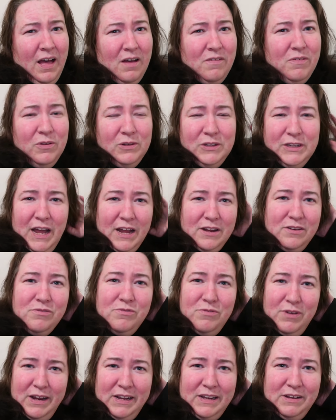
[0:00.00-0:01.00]
I thought she had a
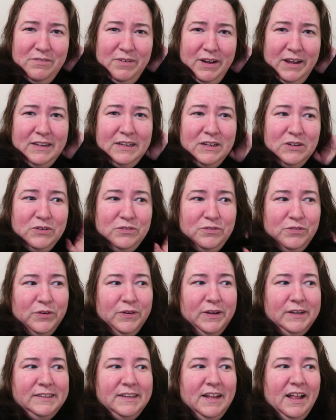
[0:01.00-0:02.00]
really, really good
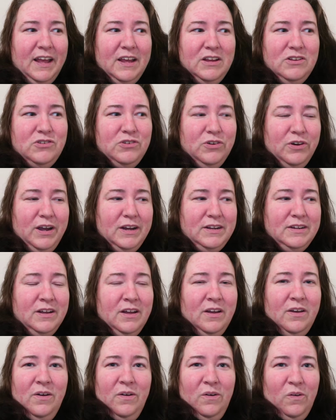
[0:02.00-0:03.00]
voice, and I enjoyed
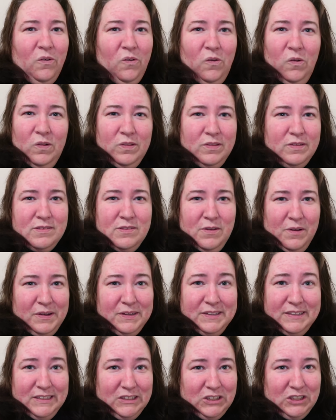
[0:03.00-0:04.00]
all the
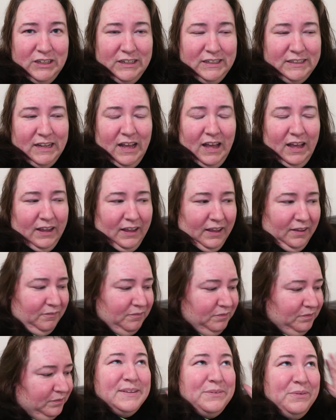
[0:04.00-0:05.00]
songs that she sang.
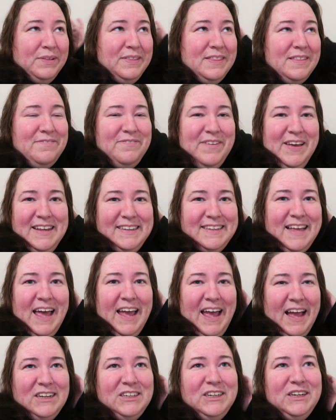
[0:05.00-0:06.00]
So one of the things that
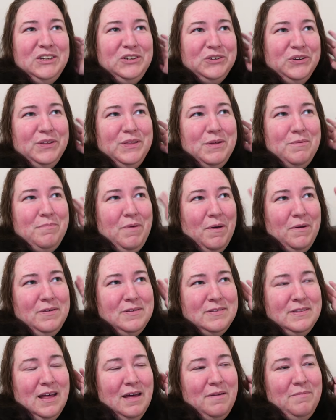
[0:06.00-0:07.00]
I actually enjoyed the
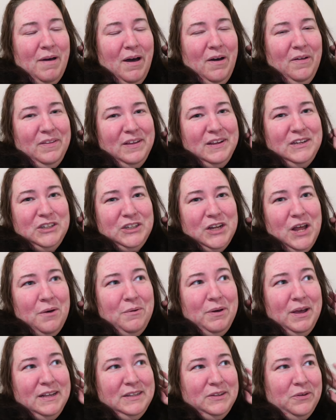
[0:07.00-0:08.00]
most about this
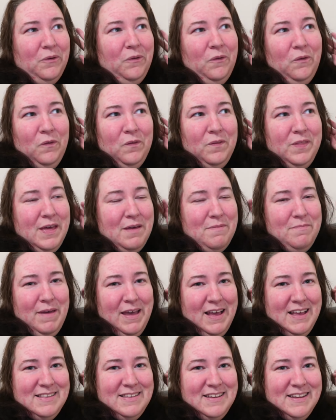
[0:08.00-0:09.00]
show is all the
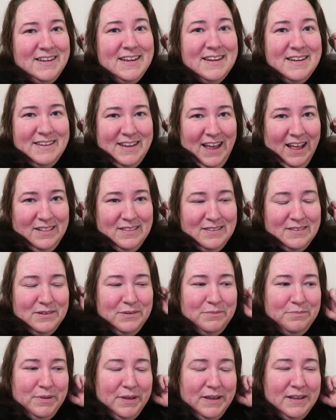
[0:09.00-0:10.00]
amazing dance
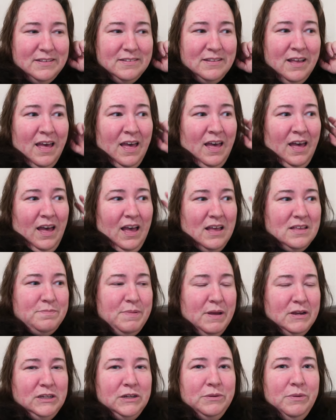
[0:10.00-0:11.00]
numbers,
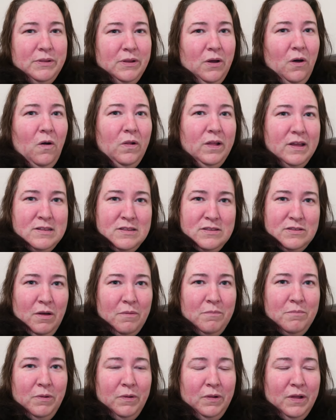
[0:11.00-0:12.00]
especially when the whole
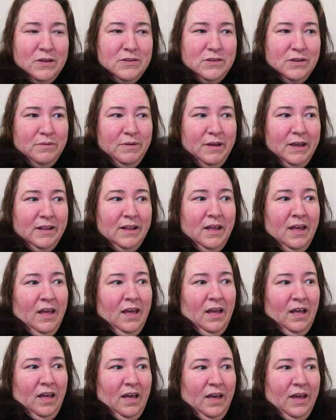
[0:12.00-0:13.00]
ensemble are doing
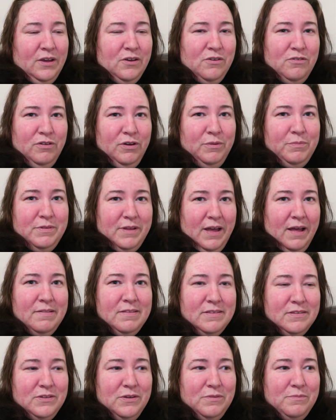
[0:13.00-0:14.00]
group
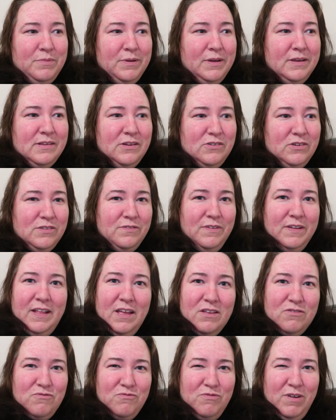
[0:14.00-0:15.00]
dance numbers. I just think
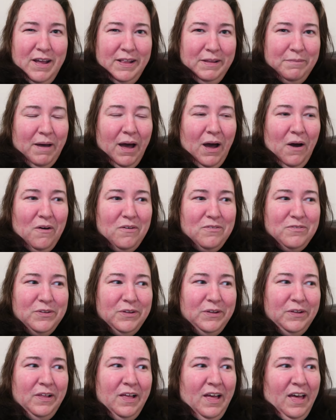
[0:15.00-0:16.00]
that's really
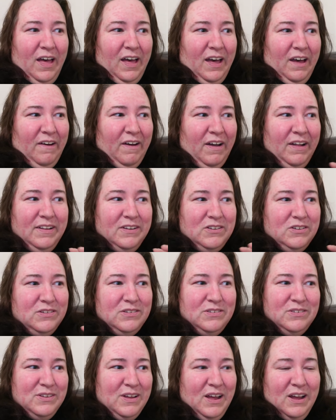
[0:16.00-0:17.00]
powerful, and I
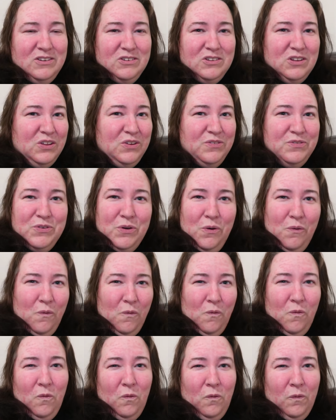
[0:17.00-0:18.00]
just loved
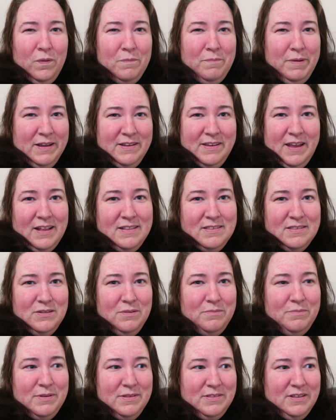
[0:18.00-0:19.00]
all the big
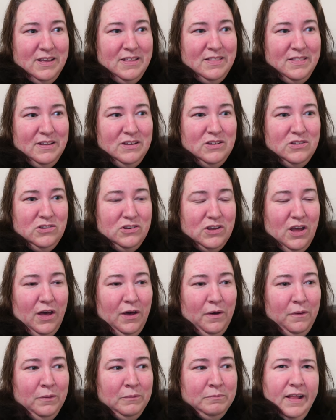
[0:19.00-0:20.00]
dance numbers in this
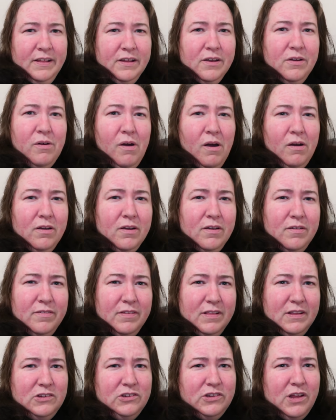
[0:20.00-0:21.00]
show. And the choreographer
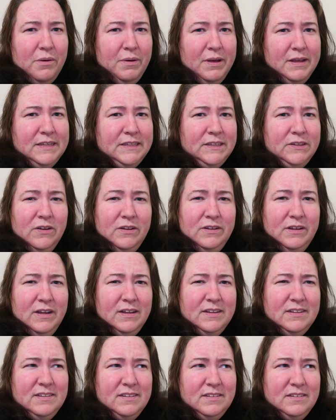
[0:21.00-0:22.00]
for the show is
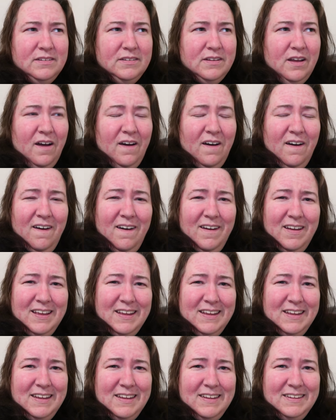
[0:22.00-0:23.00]
Sonia
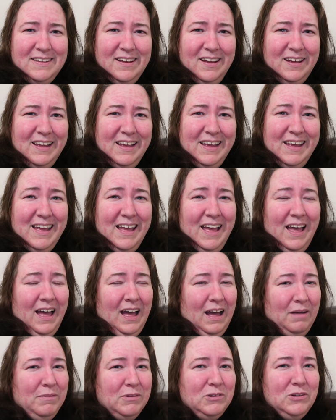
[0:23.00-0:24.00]
Tahi.
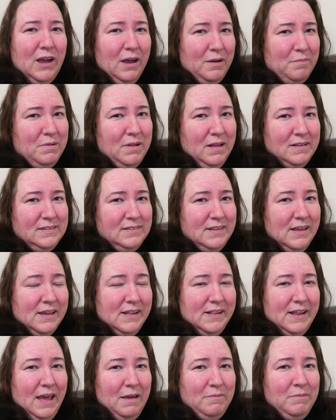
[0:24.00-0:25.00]
I'm not sure how you pronounce the
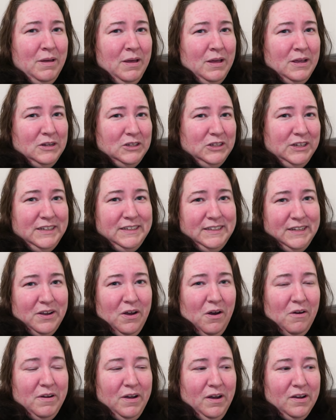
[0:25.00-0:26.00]
second name. She's the
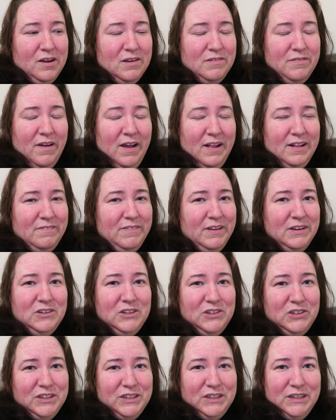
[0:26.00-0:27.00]
choreographer, and I think
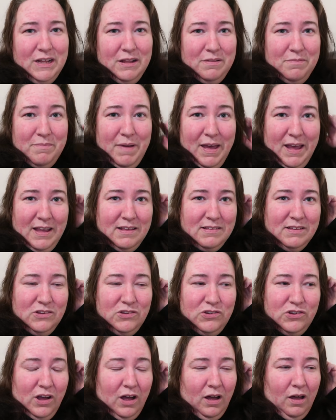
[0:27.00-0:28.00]
she's just done an
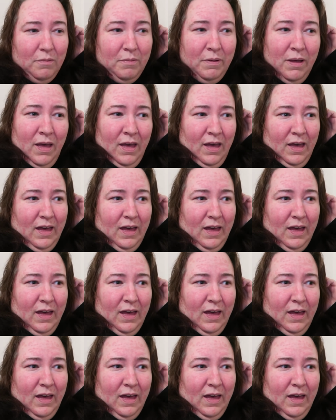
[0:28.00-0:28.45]
amazing job.